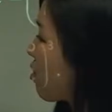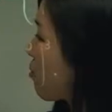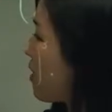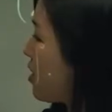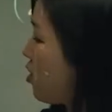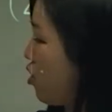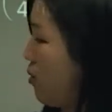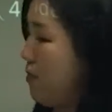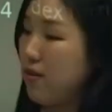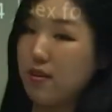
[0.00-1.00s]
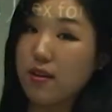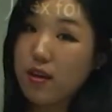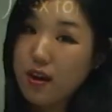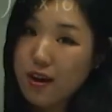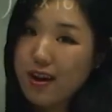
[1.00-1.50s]
three cubed,
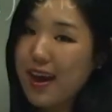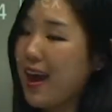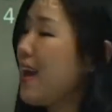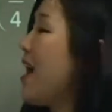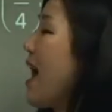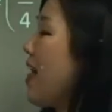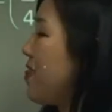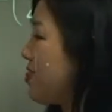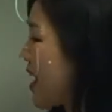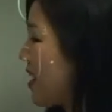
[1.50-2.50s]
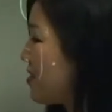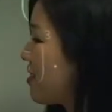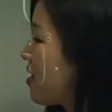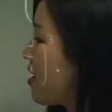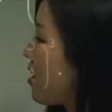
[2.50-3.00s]
okay? And that
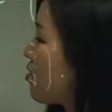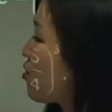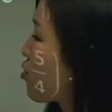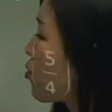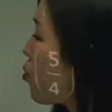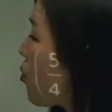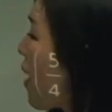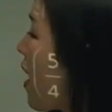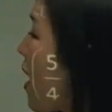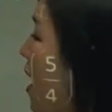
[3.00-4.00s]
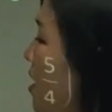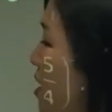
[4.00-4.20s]
squared